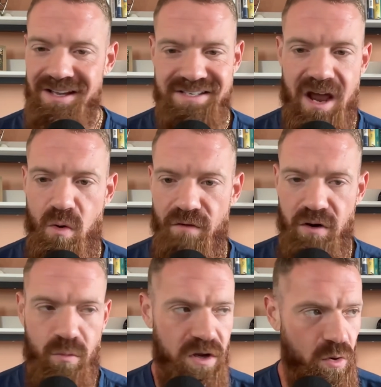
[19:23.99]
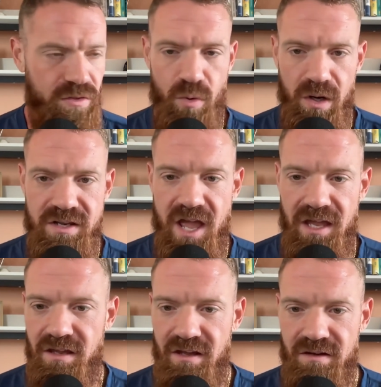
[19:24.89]
So how often are we going through our
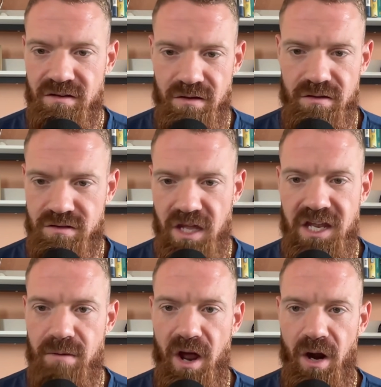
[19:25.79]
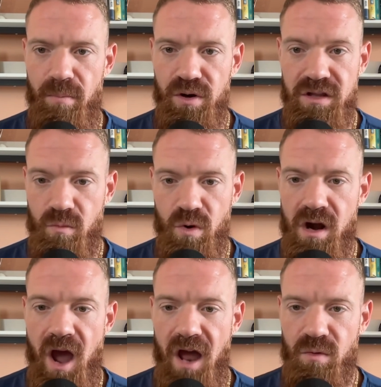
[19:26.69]
day thinking about our breathing? We're
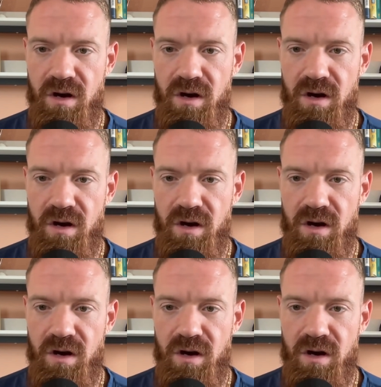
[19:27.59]
not.